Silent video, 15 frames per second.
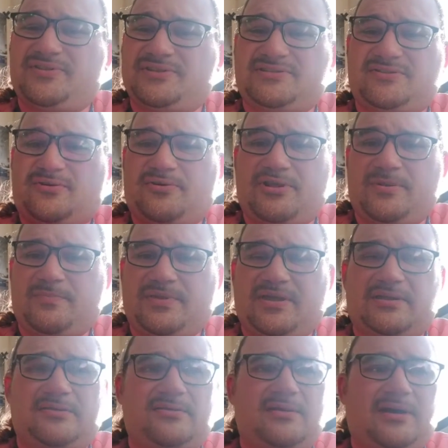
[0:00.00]
the turn-in
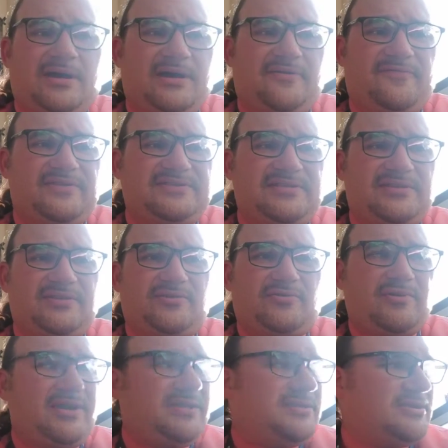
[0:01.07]
bin. Uh, if it's in the
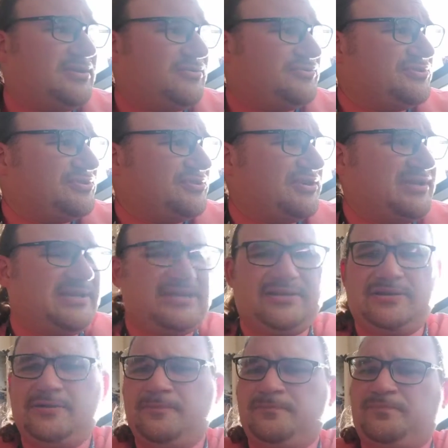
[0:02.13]
crate and you don't turn it
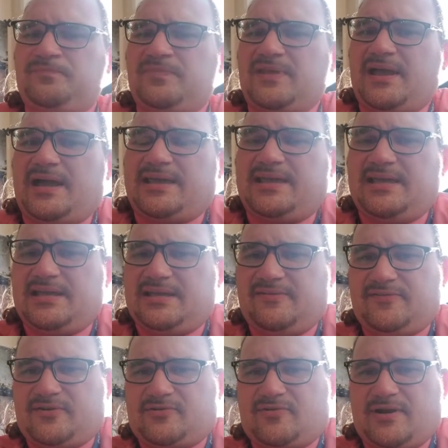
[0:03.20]
in, I can't
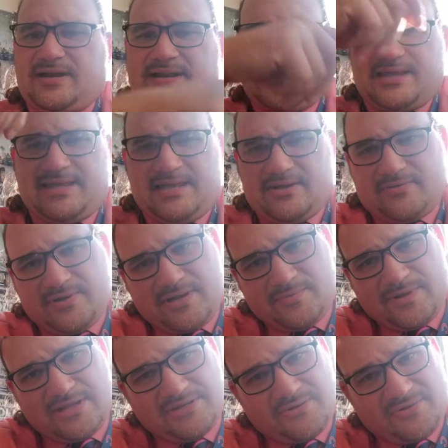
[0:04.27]
give you credit. I can't grade
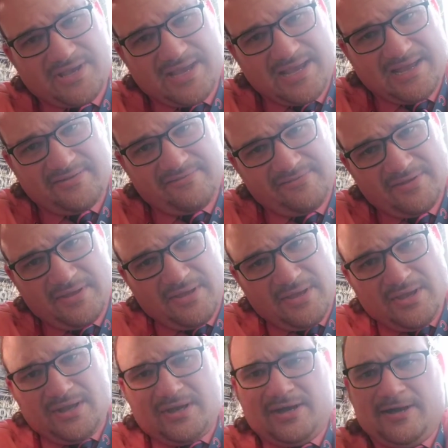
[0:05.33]
what I don't have.
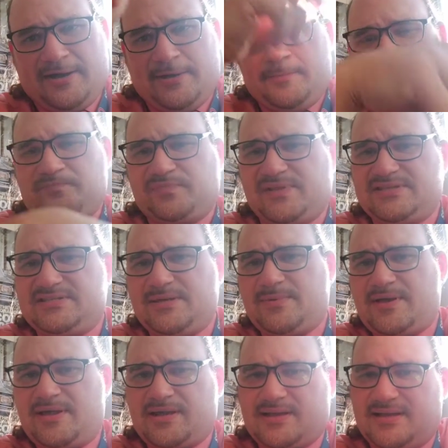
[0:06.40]
Um, same
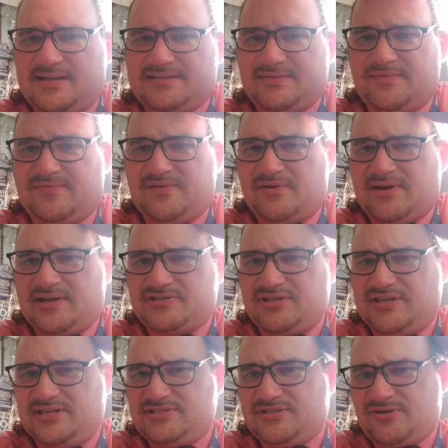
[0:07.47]
kind of concept if you don't
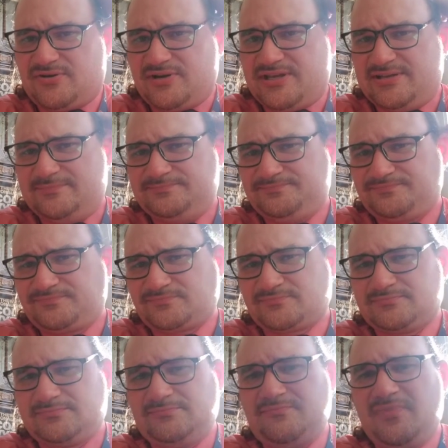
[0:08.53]
actually hit turn in
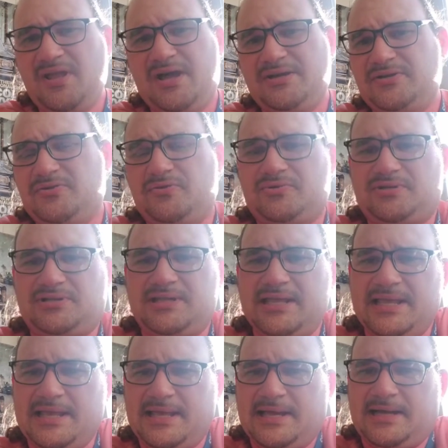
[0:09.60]
on Google
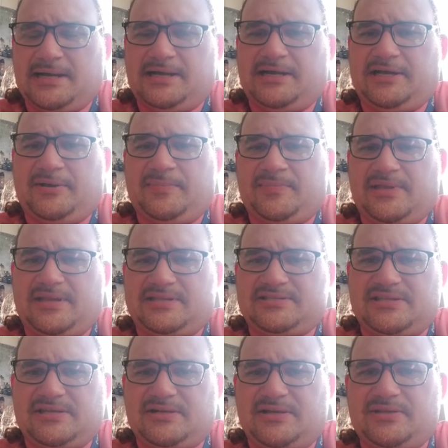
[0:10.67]
um, and
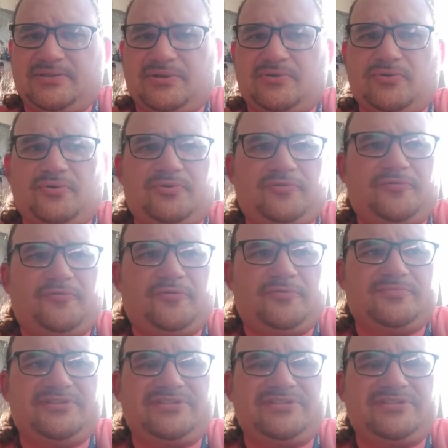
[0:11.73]
it's there in the Google form